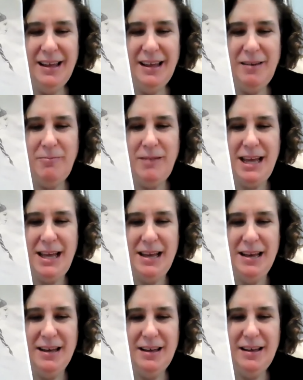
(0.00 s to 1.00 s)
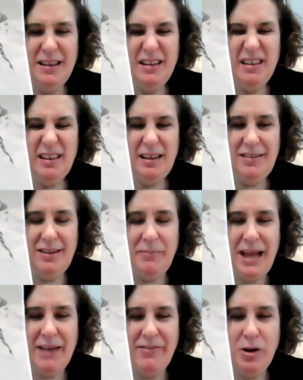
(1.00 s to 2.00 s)
Can we,
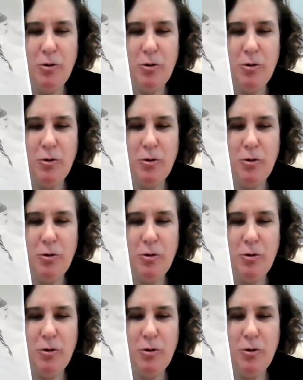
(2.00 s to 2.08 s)
somebody have a